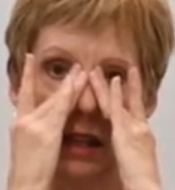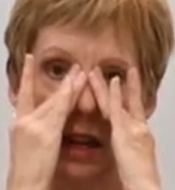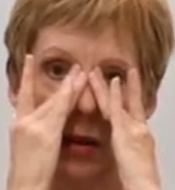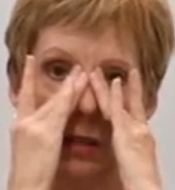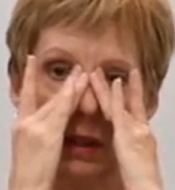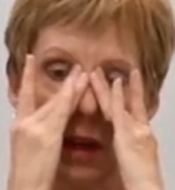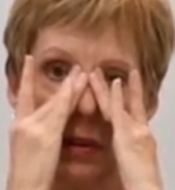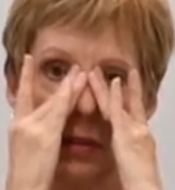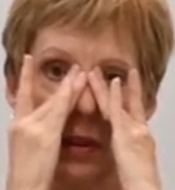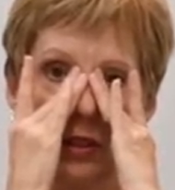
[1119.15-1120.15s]
apply
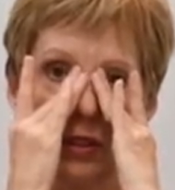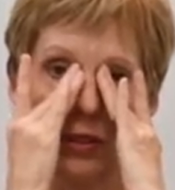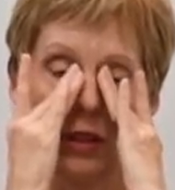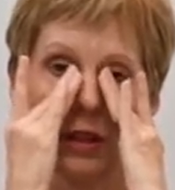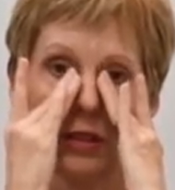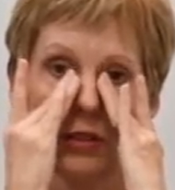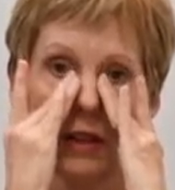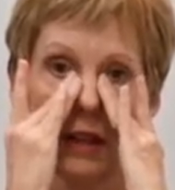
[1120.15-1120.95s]
pressure under the